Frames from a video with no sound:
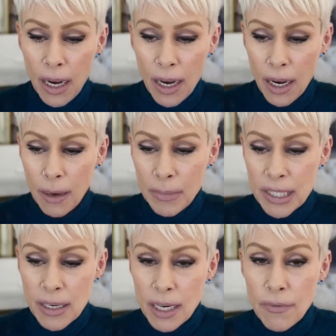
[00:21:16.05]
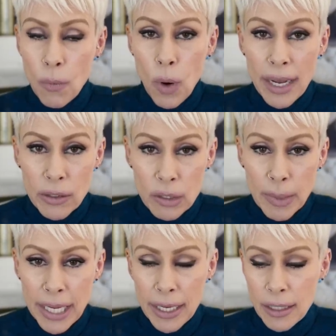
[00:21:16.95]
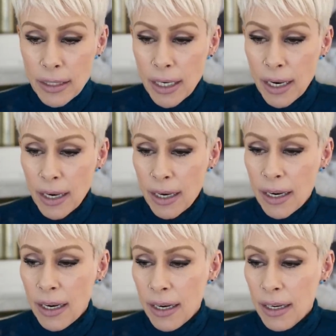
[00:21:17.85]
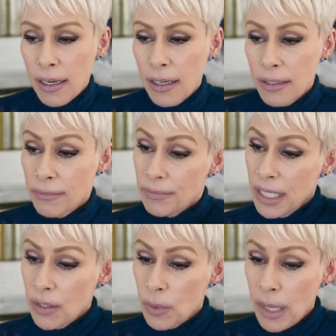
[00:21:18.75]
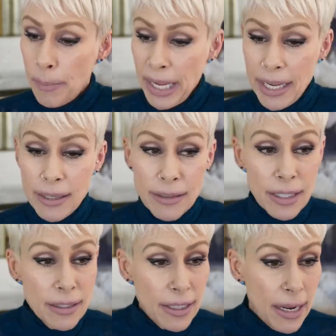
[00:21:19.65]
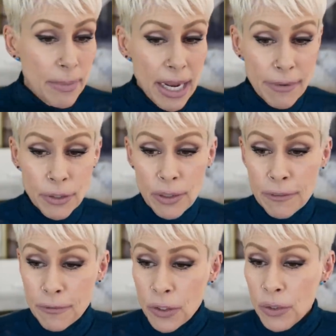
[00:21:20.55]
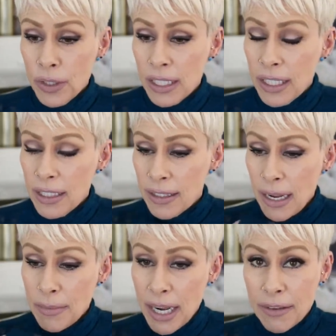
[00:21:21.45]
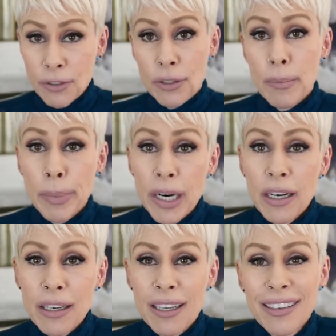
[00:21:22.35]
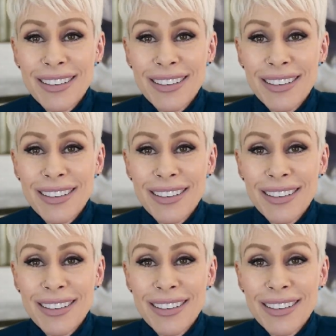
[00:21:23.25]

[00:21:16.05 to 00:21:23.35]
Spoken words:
He's kind of a wild man. He's with a band that's named after a food, and he's named after a bug.